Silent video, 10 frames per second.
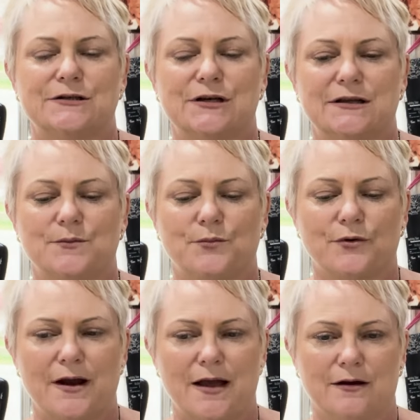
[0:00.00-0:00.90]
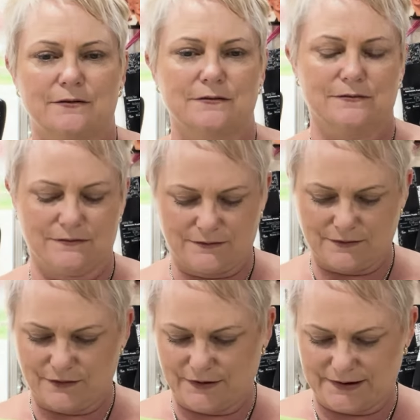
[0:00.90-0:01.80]
and she had the brown
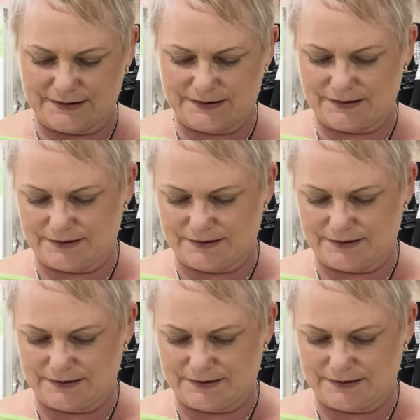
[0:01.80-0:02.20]
on it.